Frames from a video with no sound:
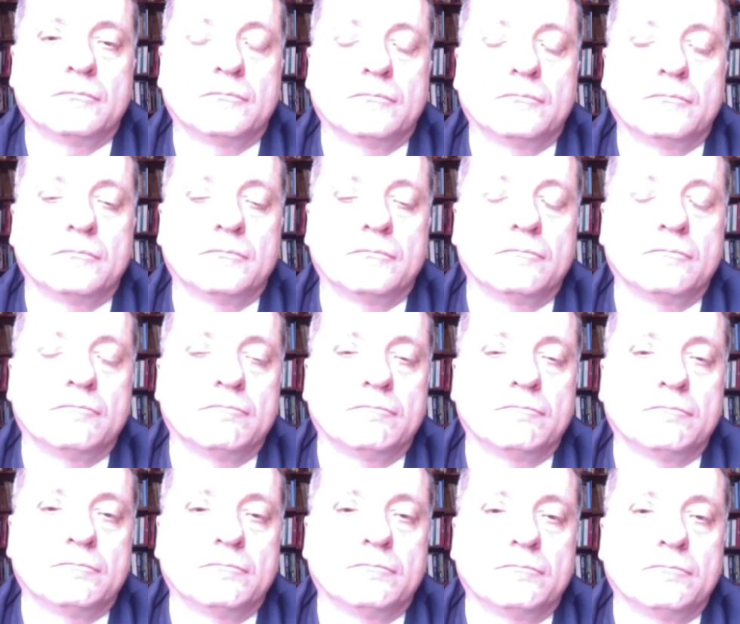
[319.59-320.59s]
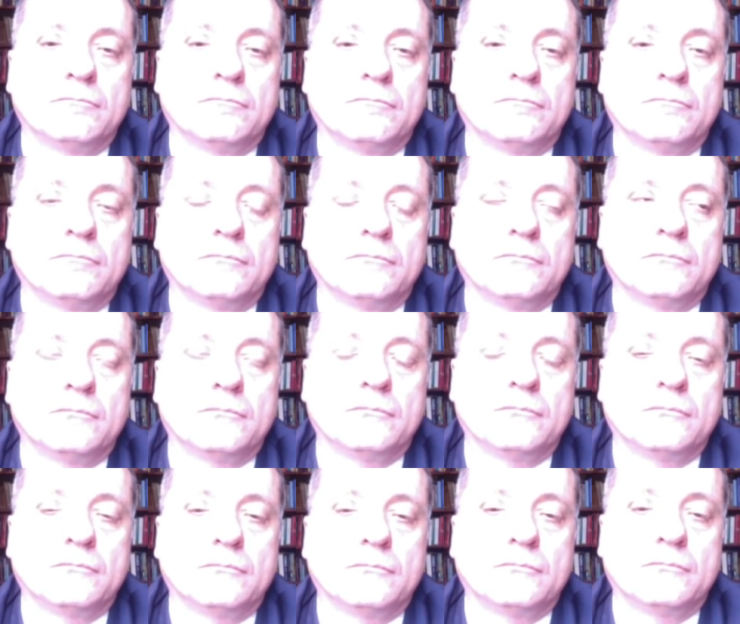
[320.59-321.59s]

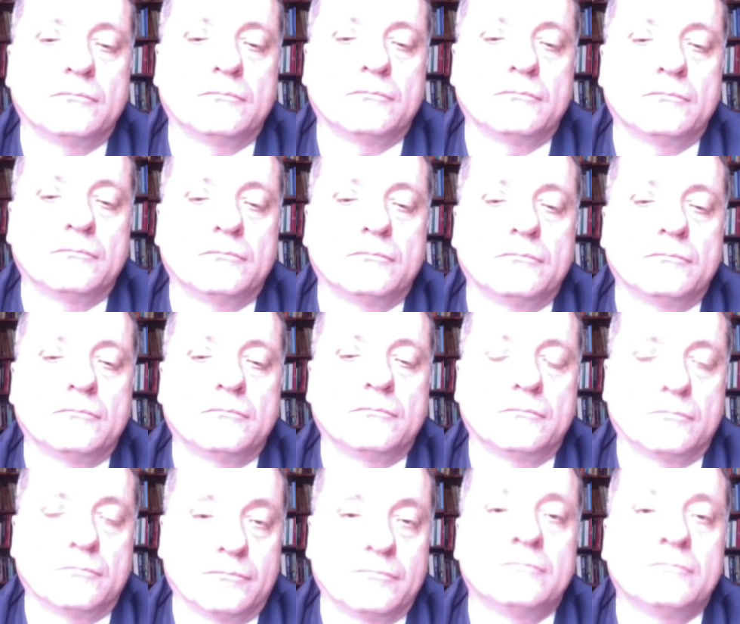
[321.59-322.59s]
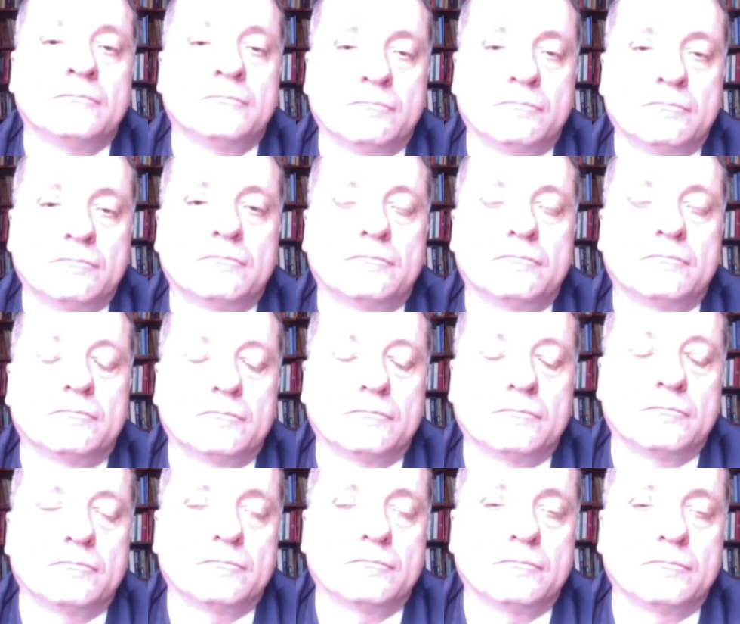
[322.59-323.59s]

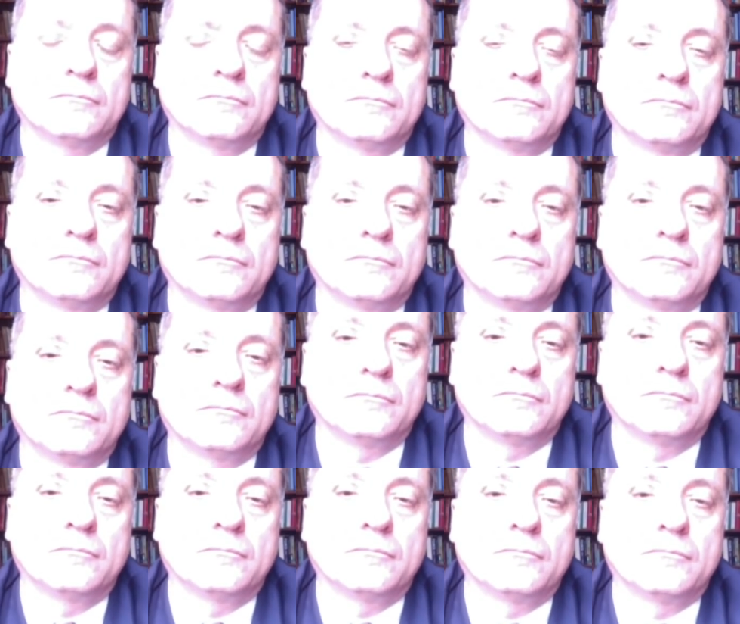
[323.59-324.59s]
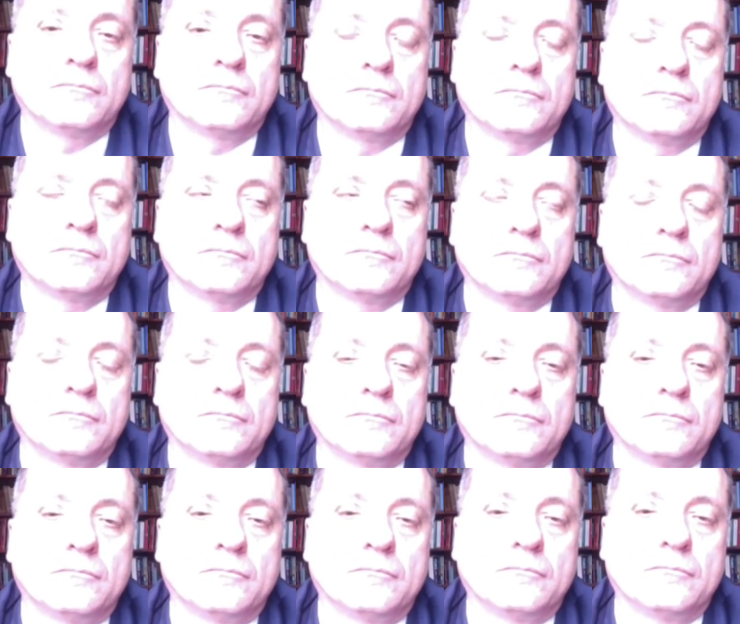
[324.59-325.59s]

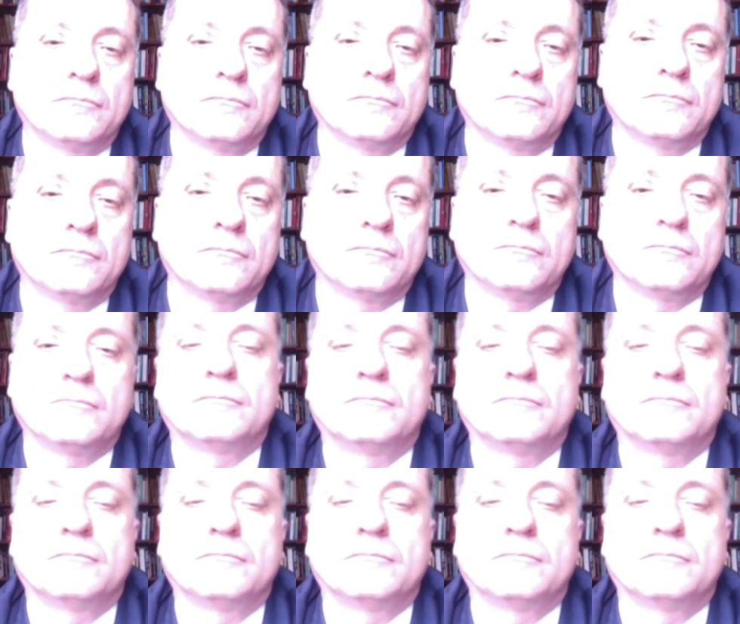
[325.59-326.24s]
No words are spoken by the person on screen.